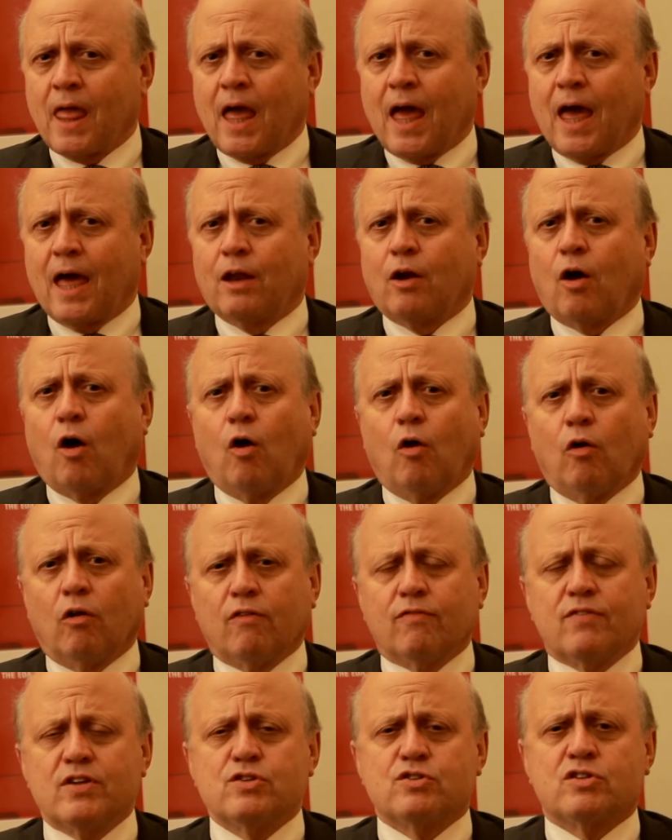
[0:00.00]
And all of
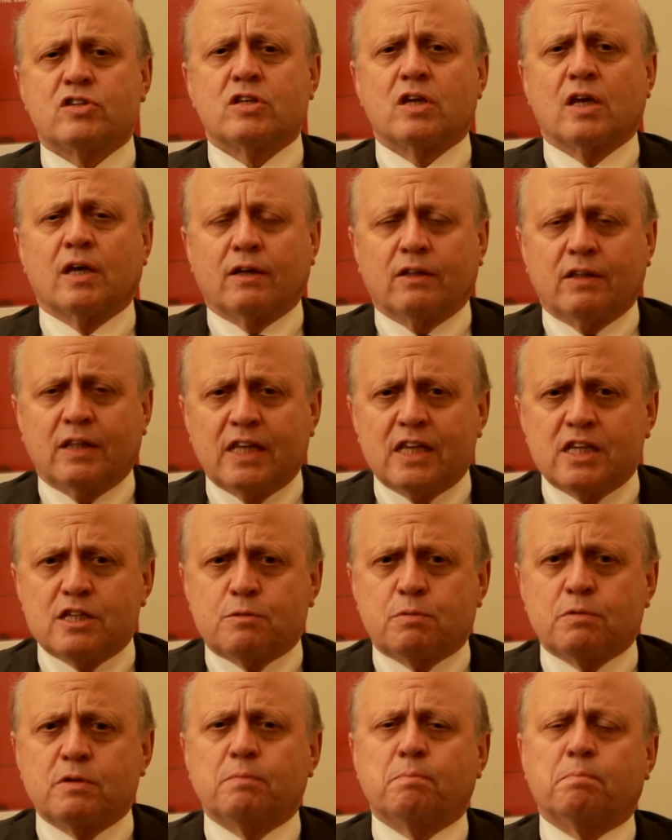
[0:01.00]
these
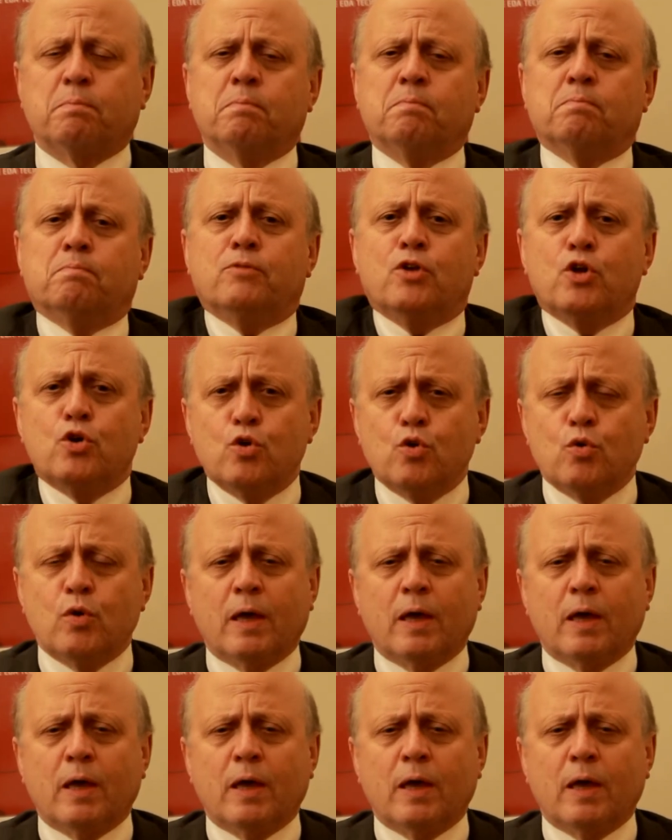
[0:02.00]
new